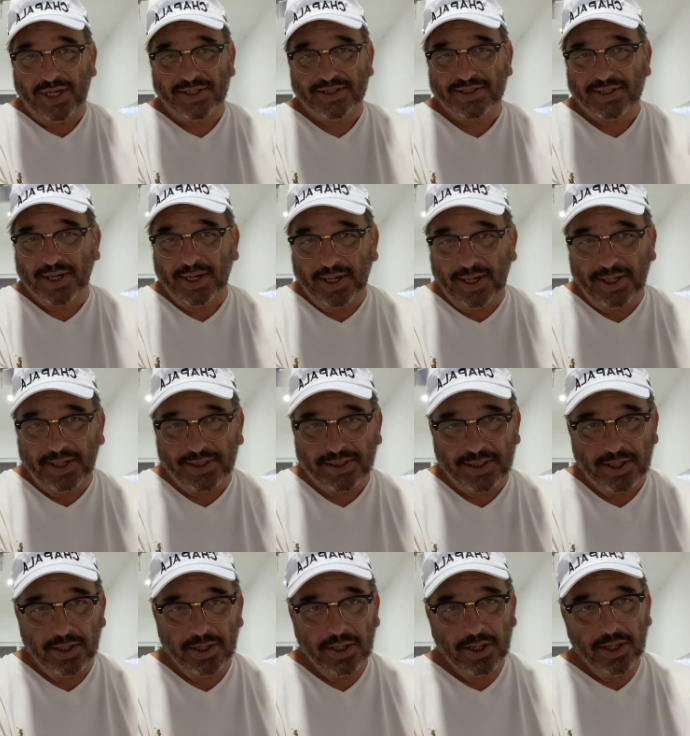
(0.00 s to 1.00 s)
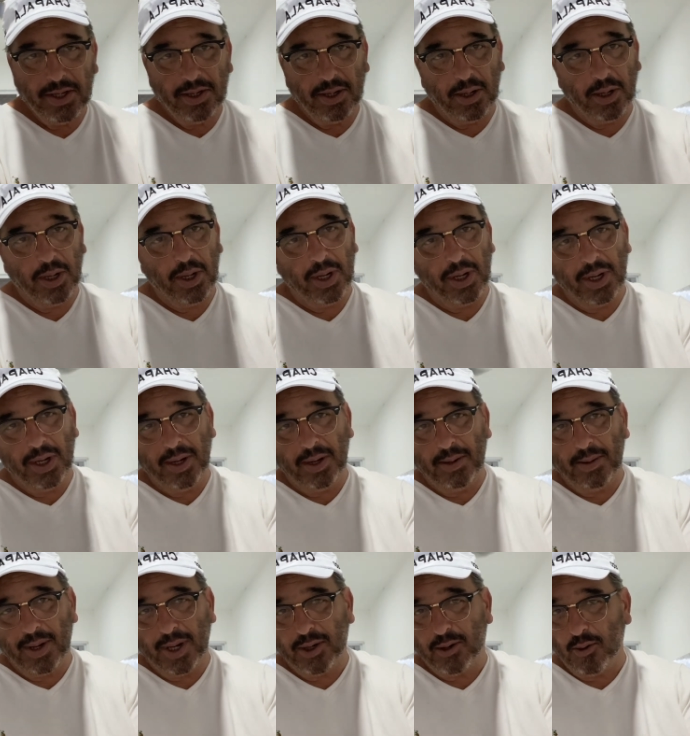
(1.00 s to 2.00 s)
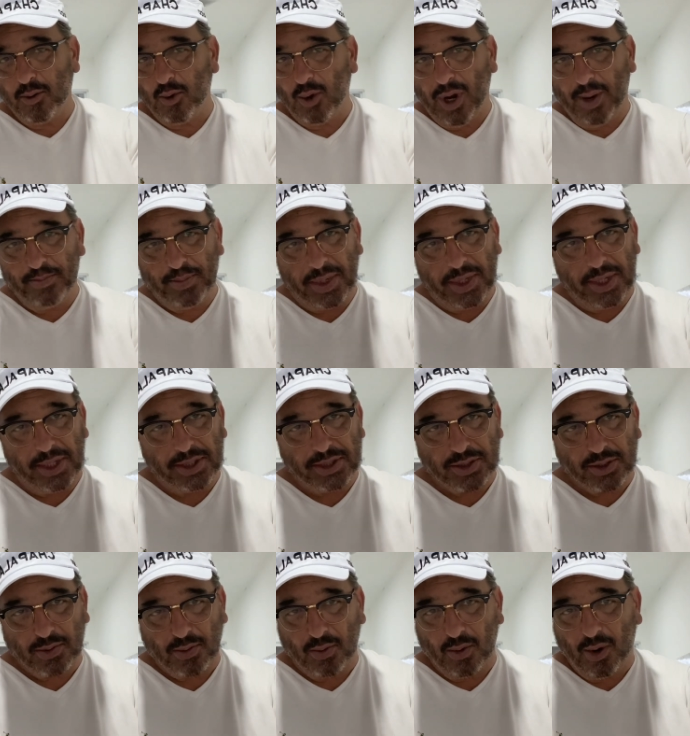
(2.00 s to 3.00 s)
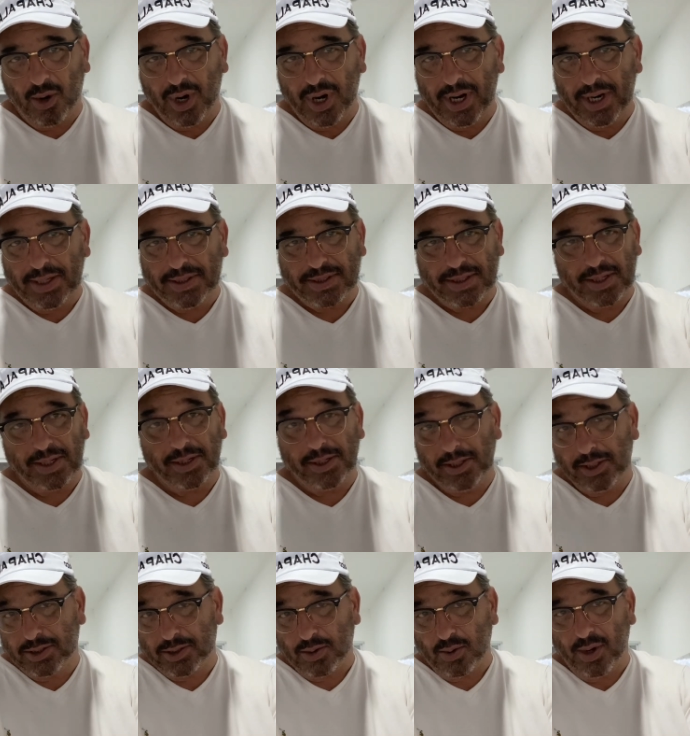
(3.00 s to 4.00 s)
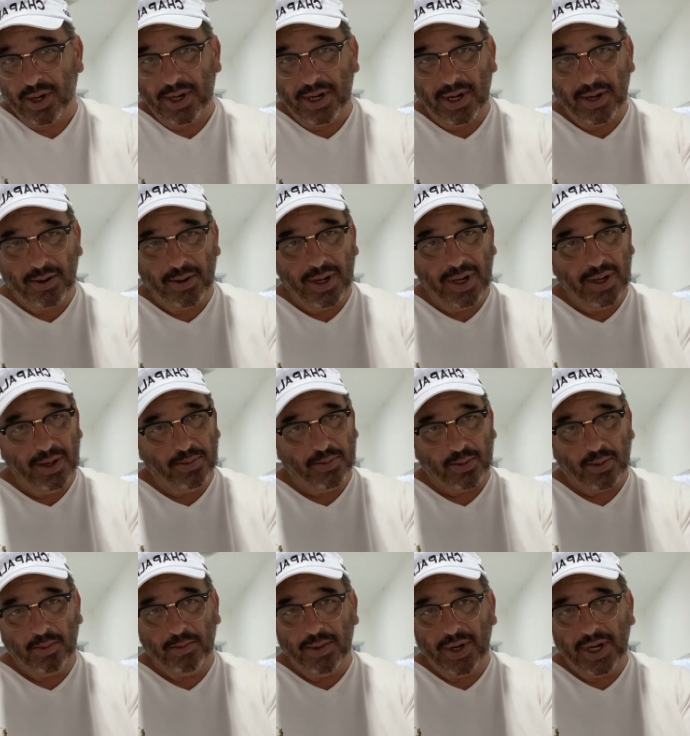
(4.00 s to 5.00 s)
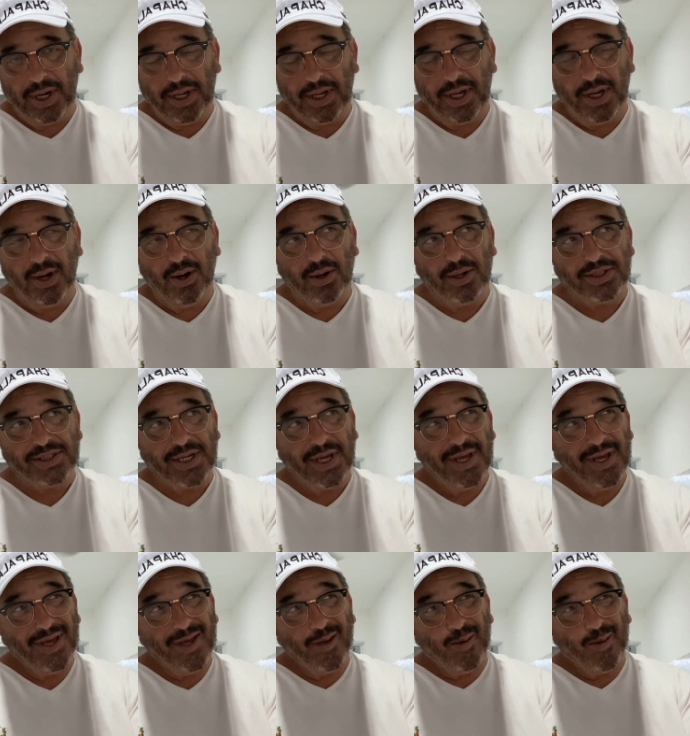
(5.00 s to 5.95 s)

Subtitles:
cities. I grew up in the Detroit area for many years.